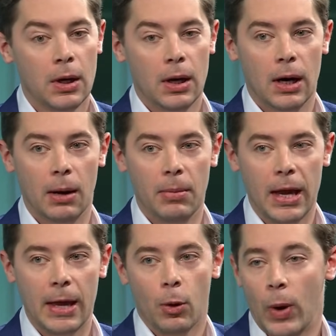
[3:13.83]
Um,
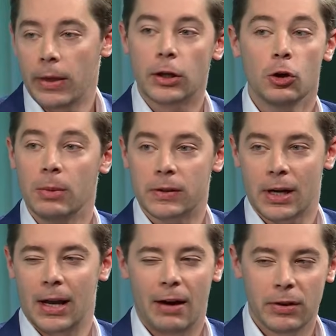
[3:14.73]
and the way that humans
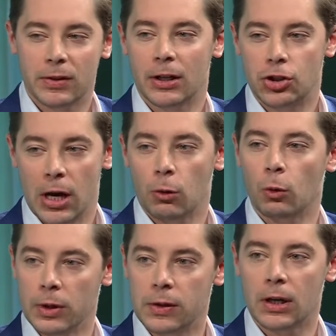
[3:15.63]
kind of have this like general
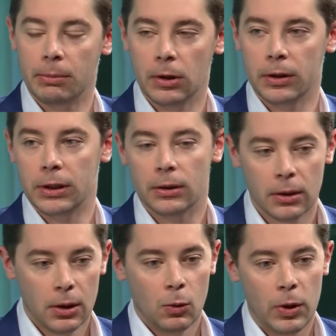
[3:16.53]
reasoning ability
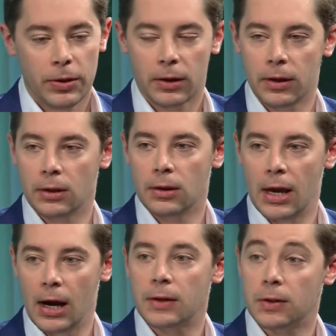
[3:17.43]
we think that
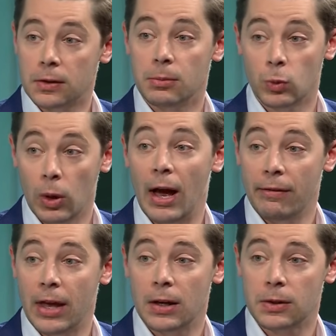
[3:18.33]
AI systems will have
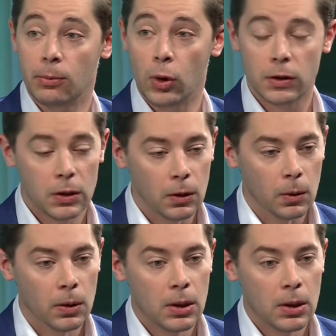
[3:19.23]
that at some point too.